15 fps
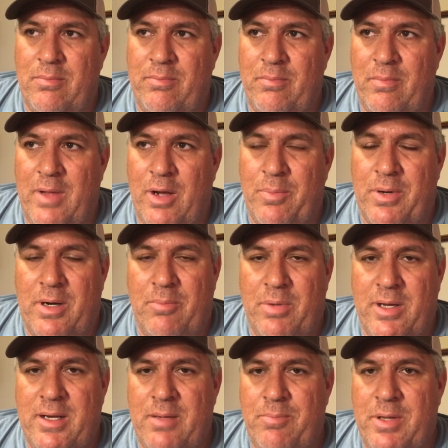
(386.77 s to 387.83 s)
helping our
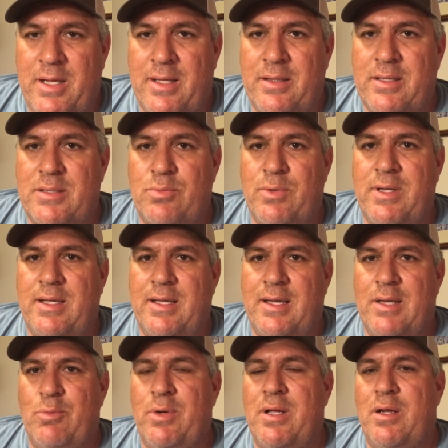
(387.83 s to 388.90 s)
buddy pick this
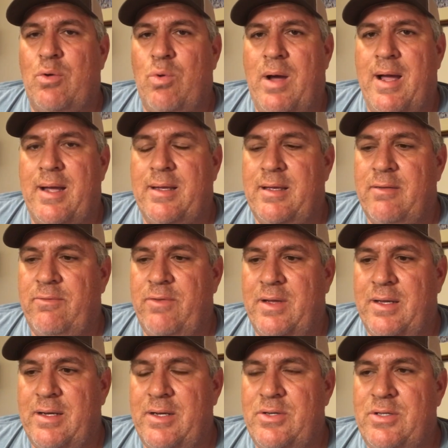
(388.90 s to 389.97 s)
weekend, we didn't quite get
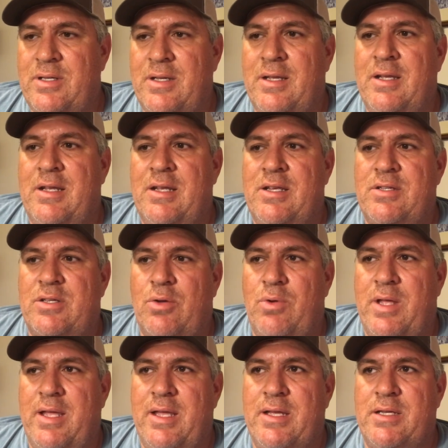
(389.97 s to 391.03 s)
finished. So
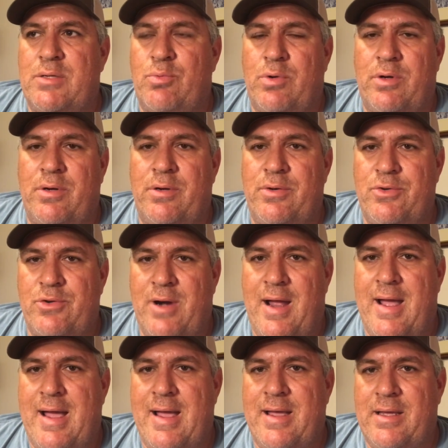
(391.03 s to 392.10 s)
his were
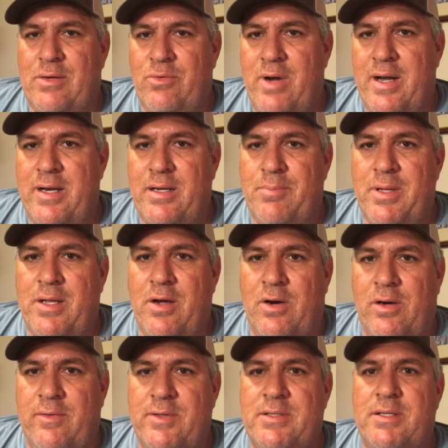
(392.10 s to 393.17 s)
dry and ready to be
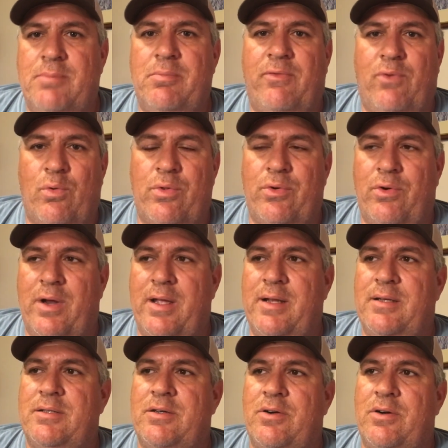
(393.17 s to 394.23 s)
harvested before the
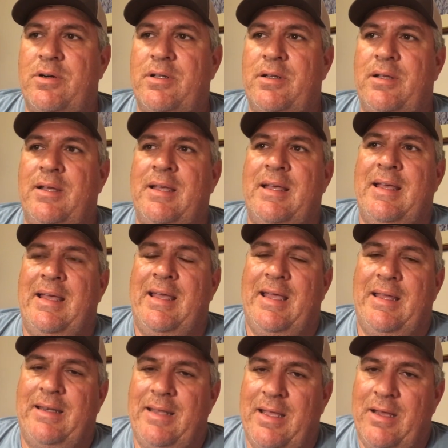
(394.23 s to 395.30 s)
rain started,
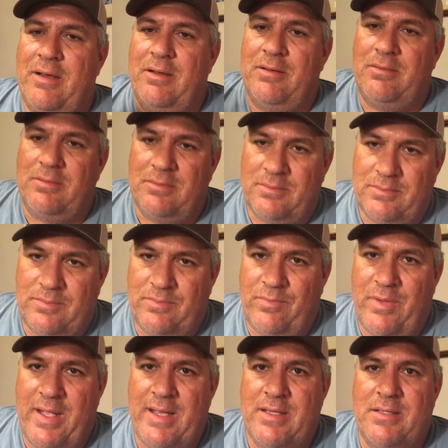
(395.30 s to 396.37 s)
and now
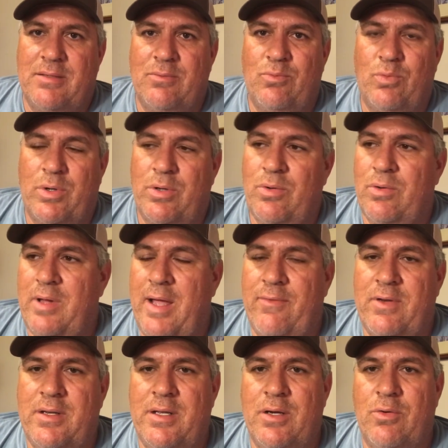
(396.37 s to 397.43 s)
we're going to have
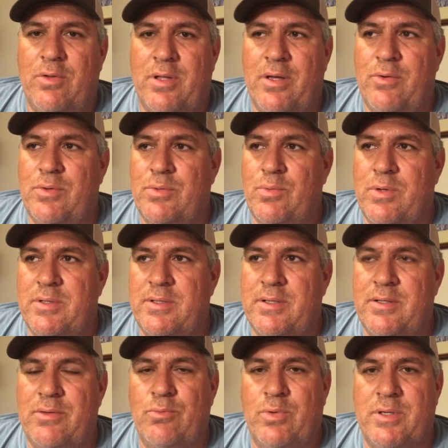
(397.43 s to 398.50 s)
to deal with those once
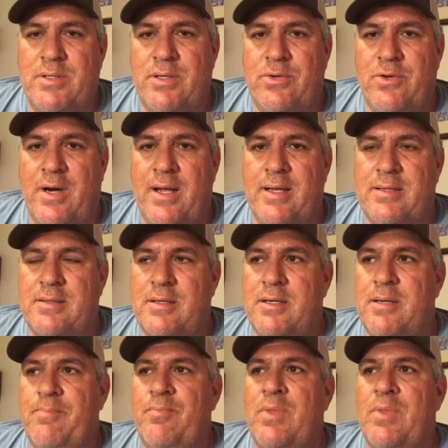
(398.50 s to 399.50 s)
it dries up.